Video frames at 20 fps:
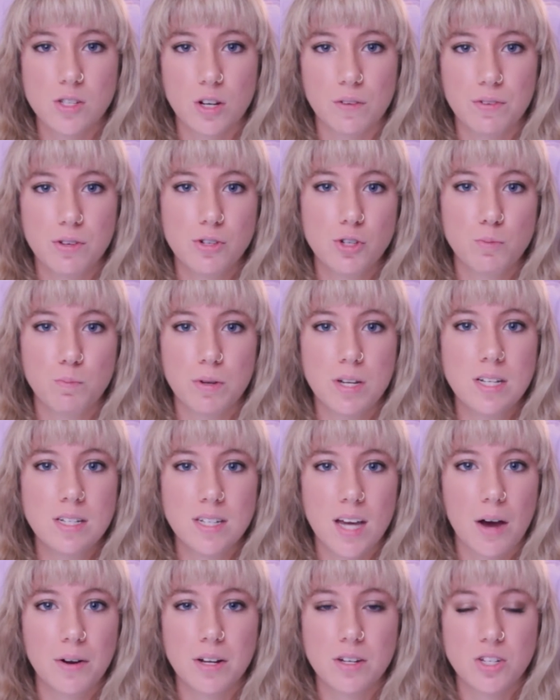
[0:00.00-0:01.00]
or if you just bend
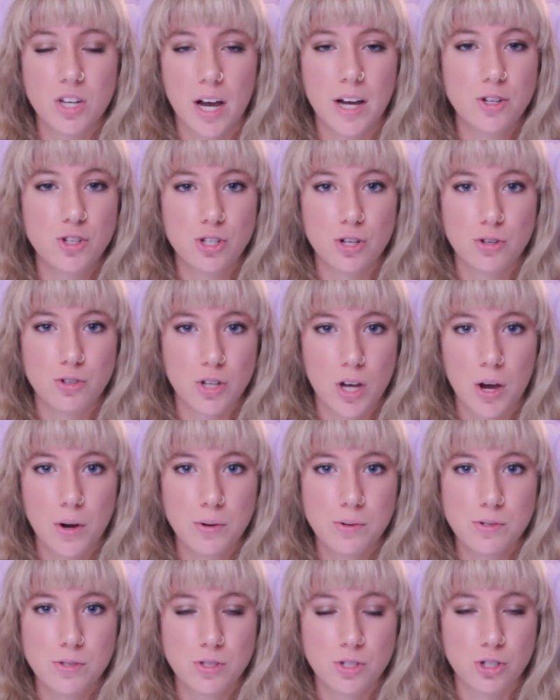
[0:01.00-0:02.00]
down and touch your
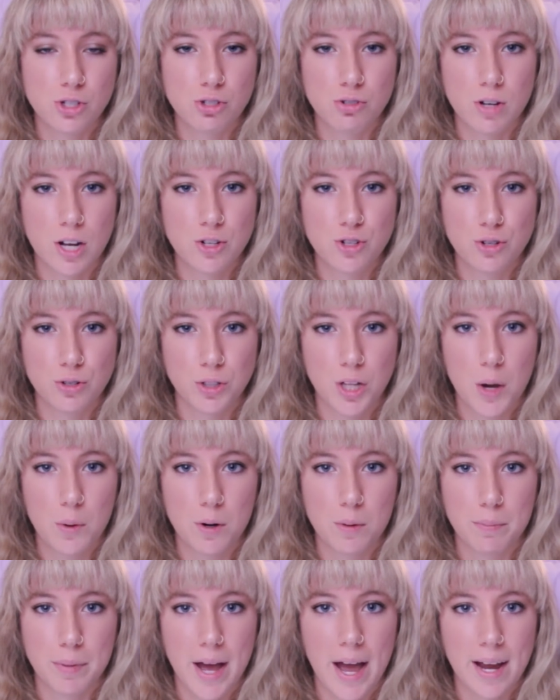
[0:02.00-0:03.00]
toes to stretch your
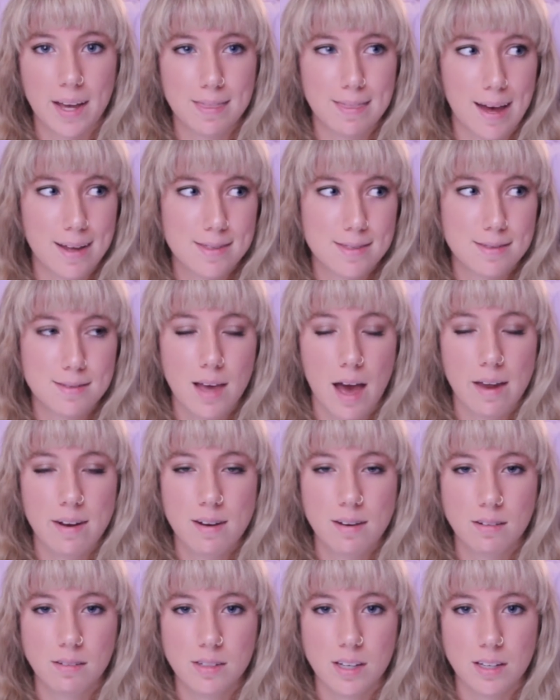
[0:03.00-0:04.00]
lower back, that's
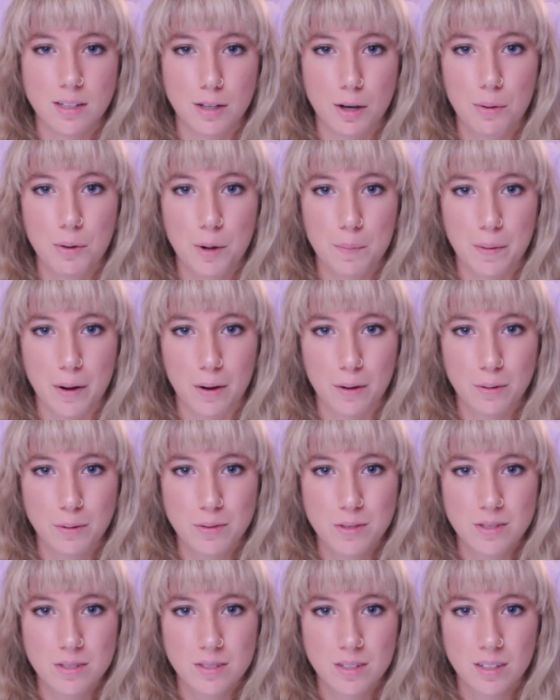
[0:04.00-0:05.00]
technically a yoga
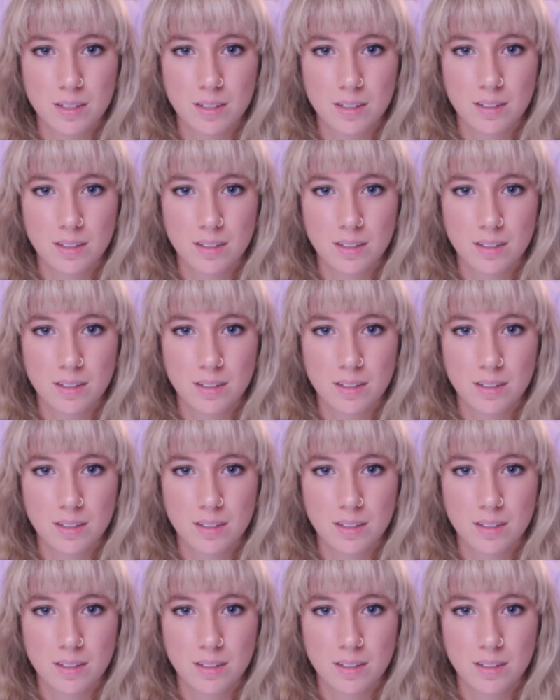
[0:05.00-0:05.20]
pose.